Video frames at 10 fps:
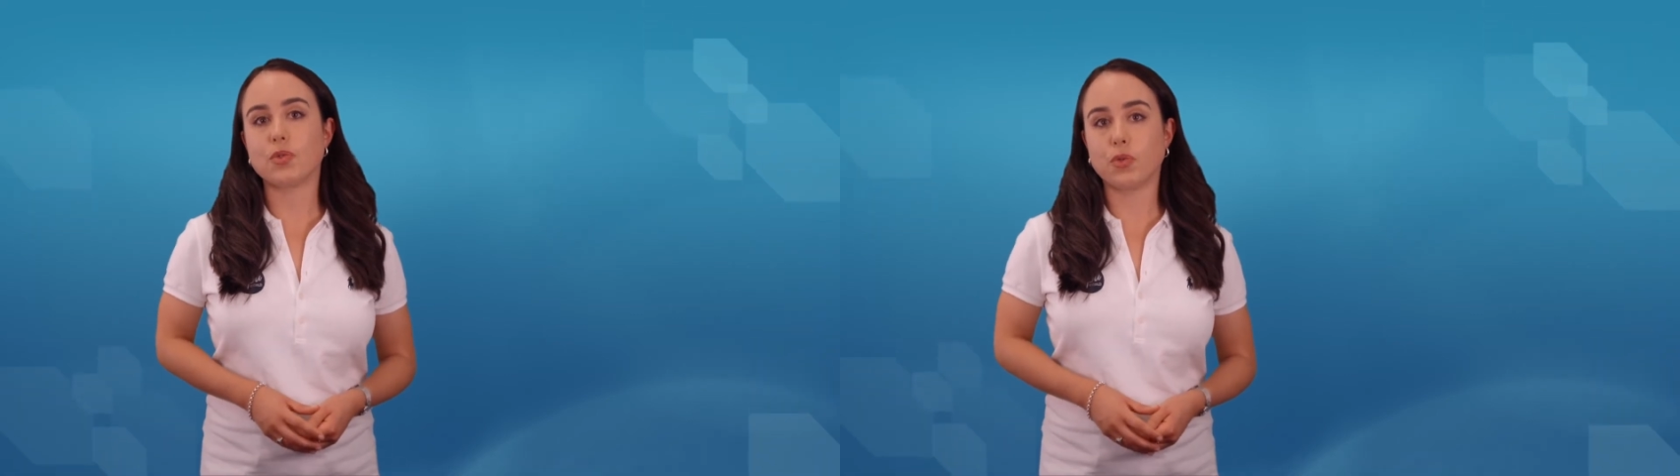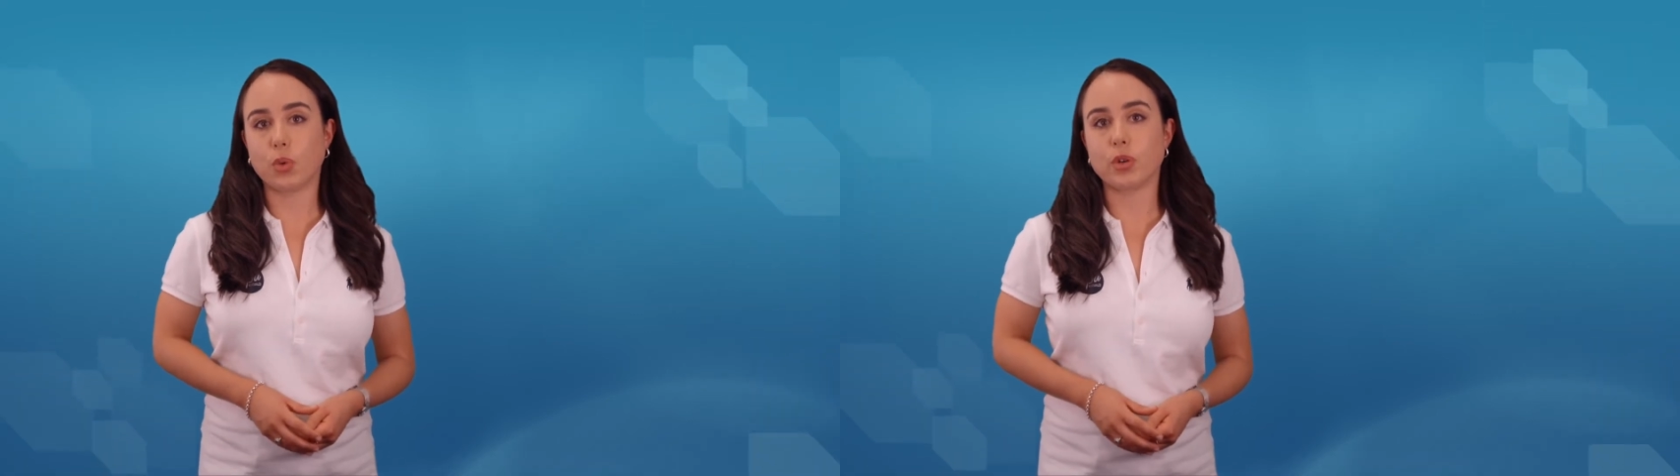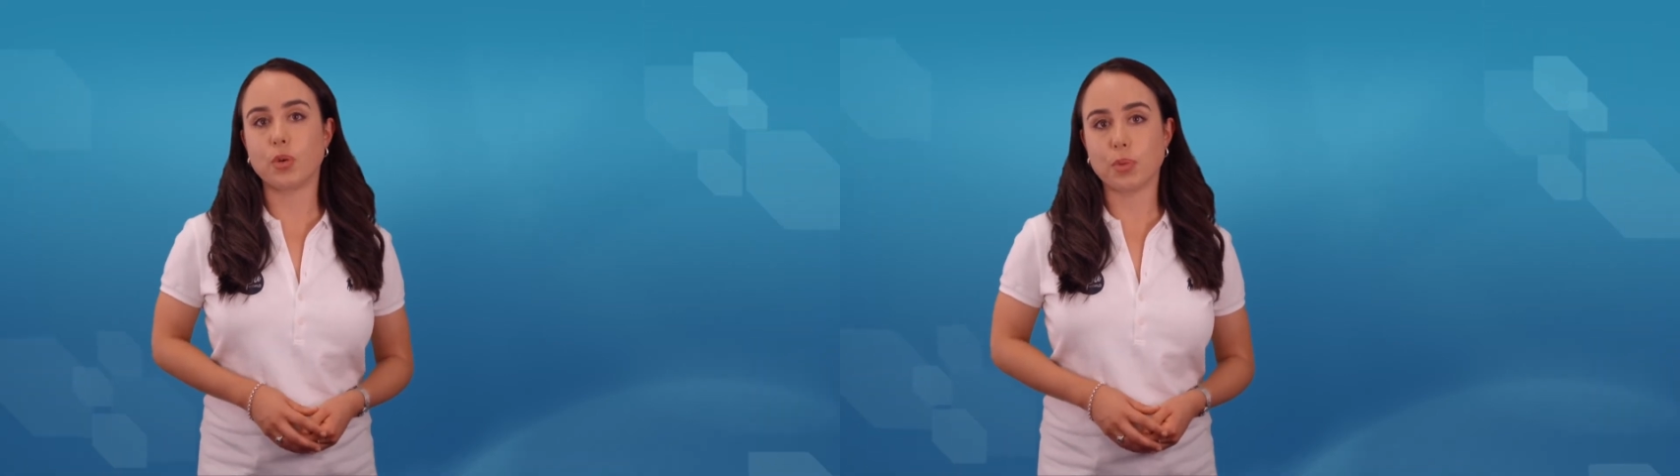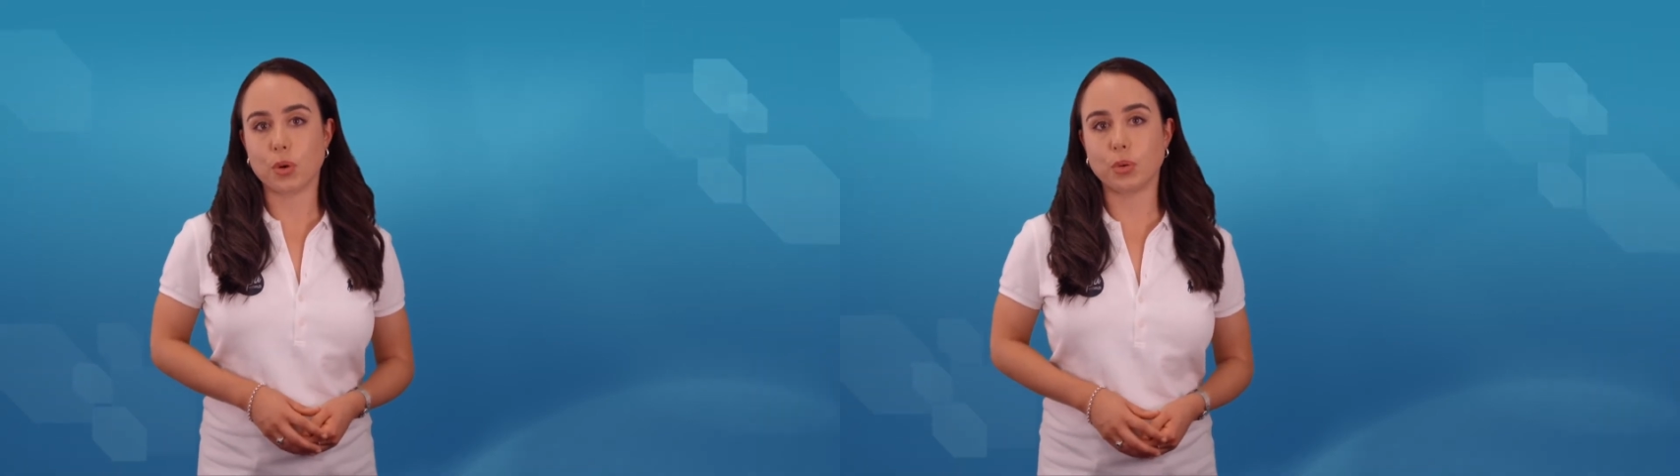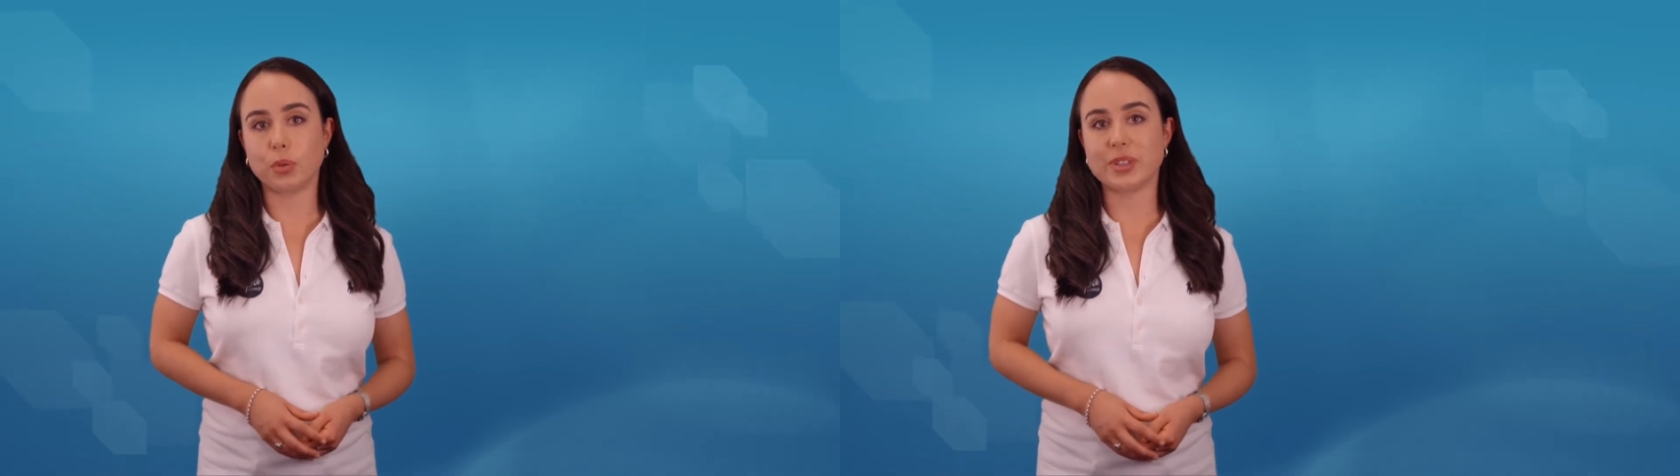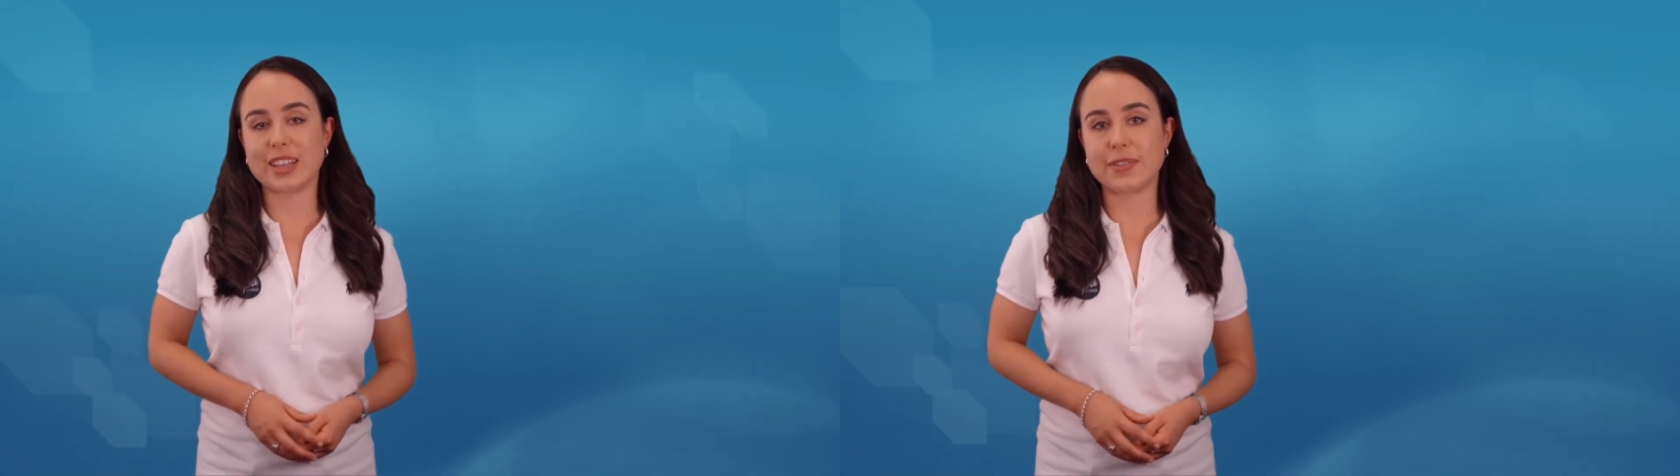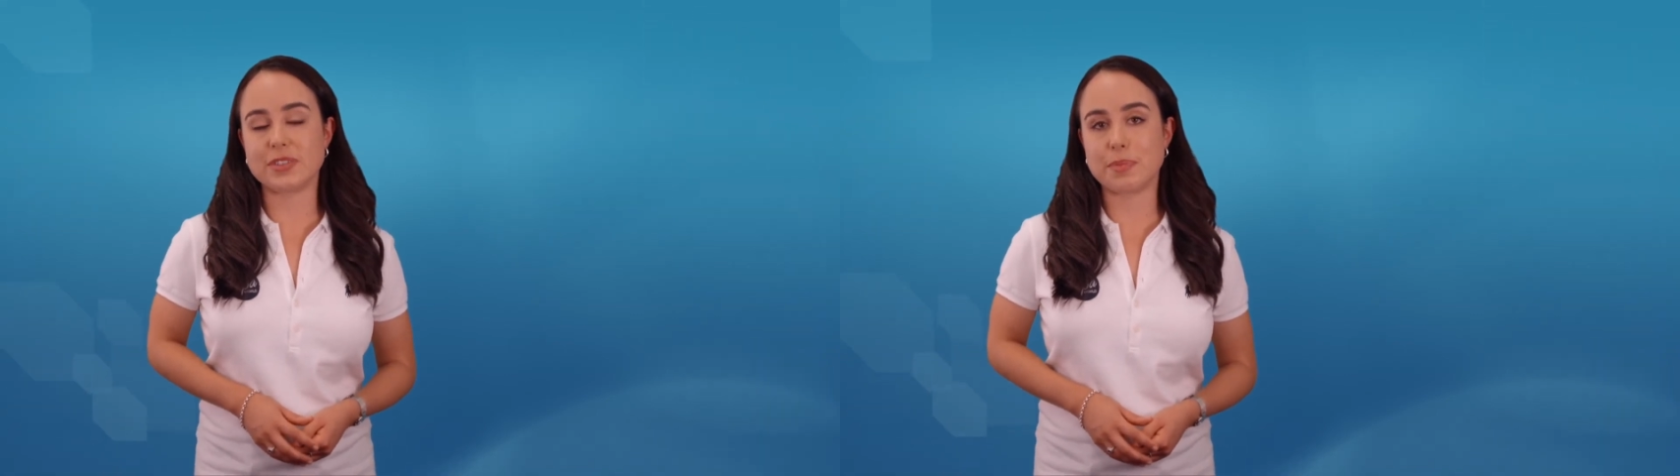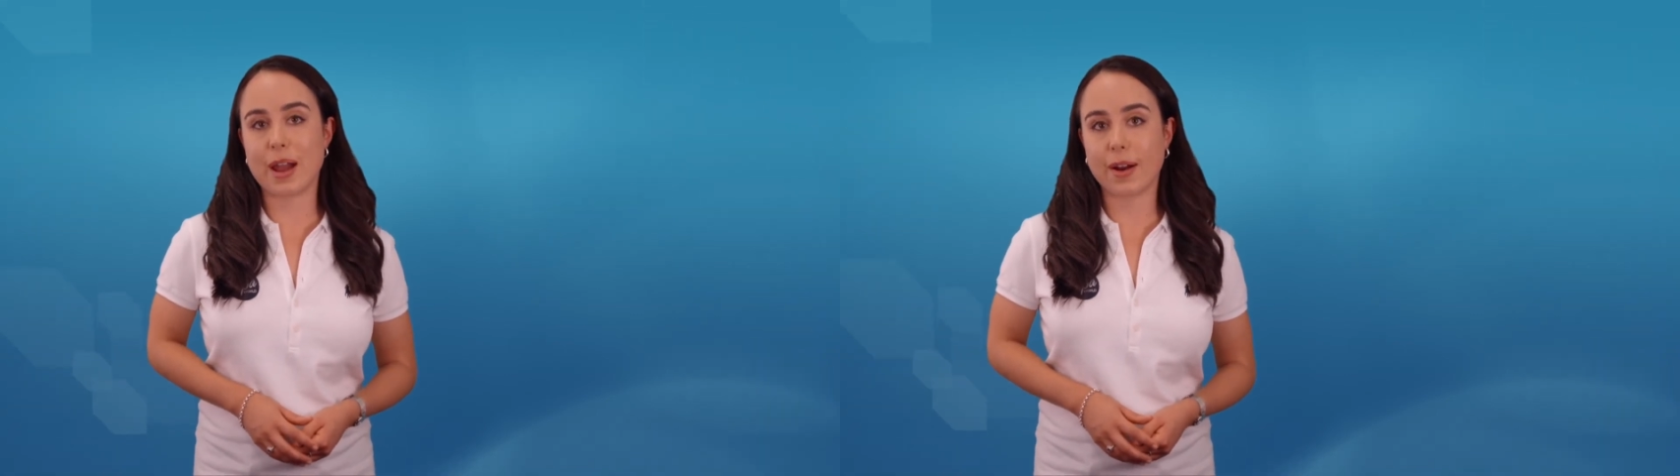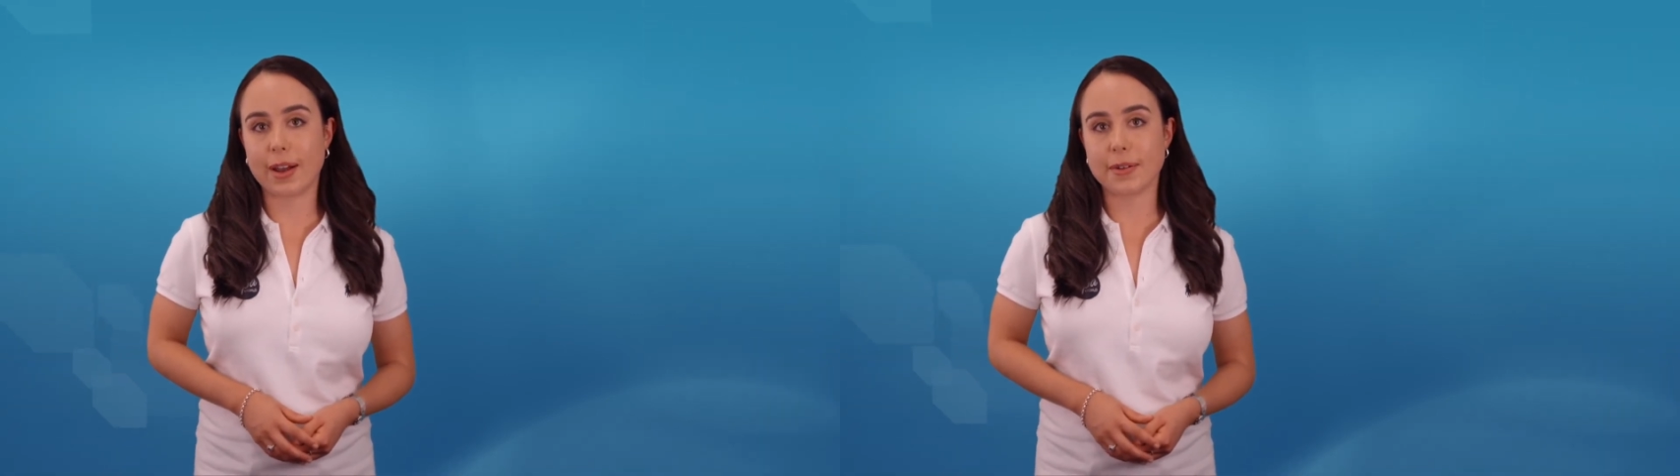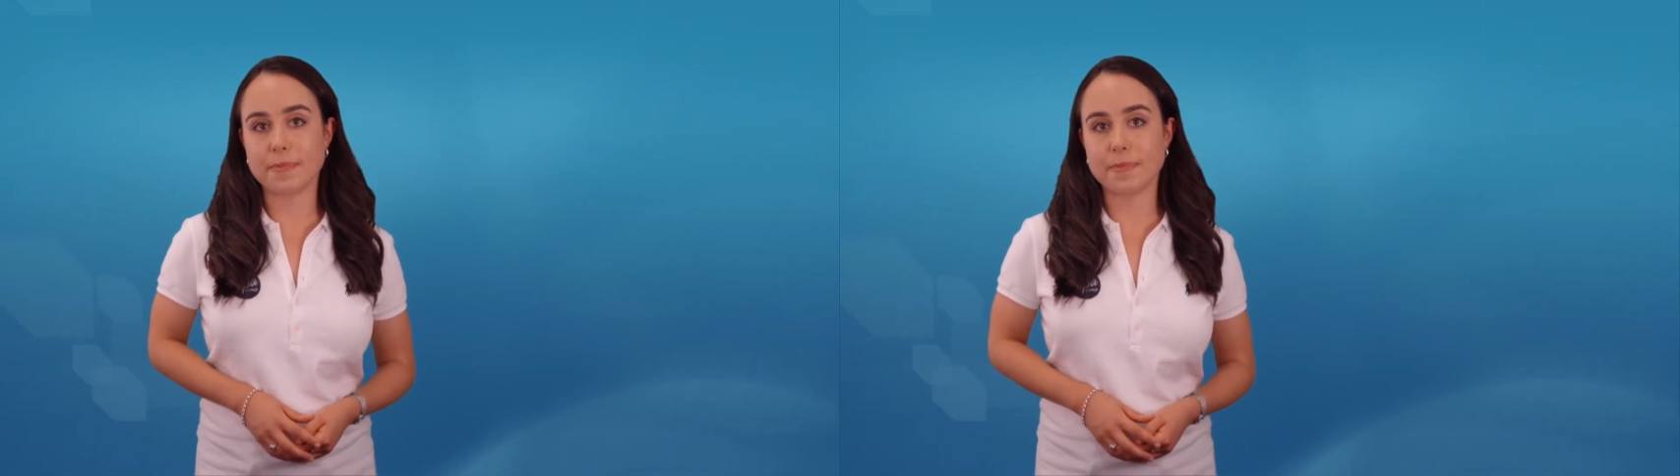for your pool safety barrier.